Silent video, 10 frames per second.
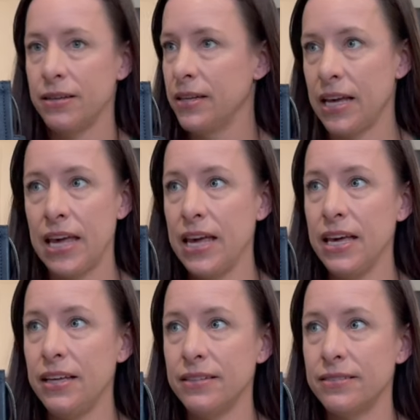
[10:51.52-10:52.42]

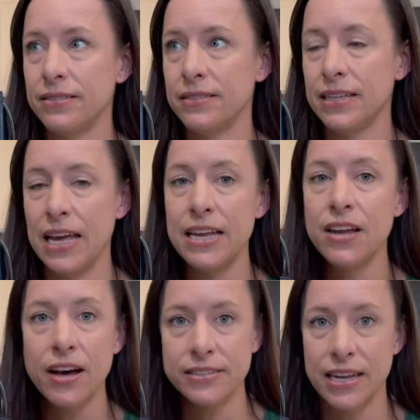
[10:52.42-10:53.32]
He, he
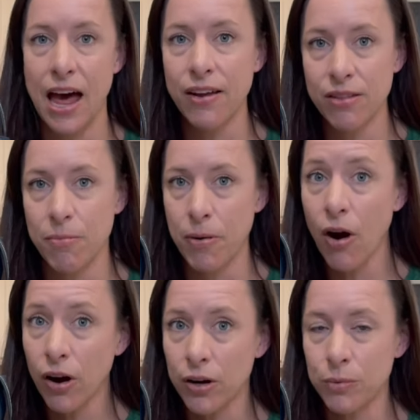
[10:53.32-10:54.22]
knocked it out of the
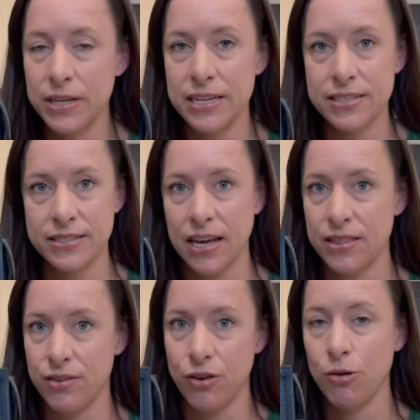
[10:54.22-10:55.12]
park when he designed
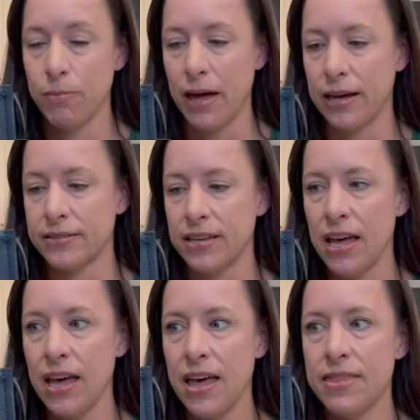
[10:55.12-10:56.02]
the tote bags.
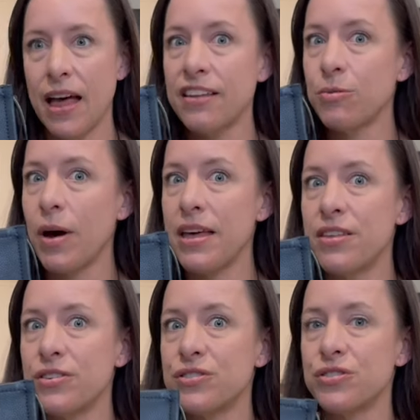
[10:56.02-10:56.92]
That's why
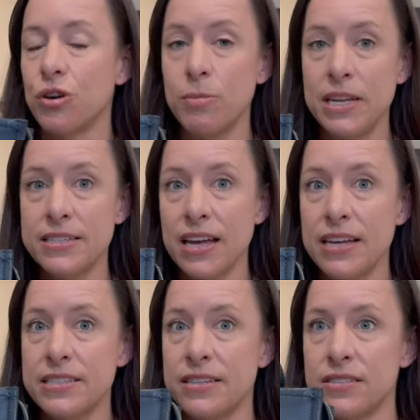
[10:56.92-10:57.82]
there's so many
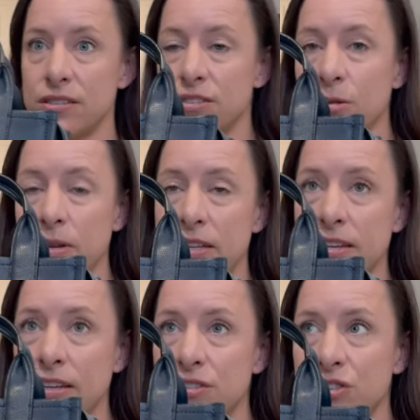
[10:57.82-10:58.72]
sizes, so many
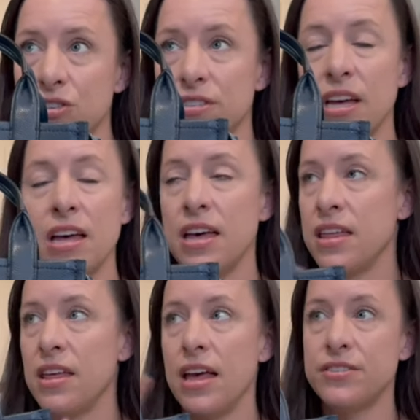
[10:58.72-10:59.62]
textures.
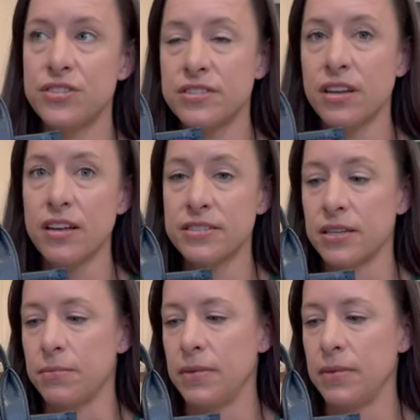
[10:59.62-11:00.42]
It's just awesome.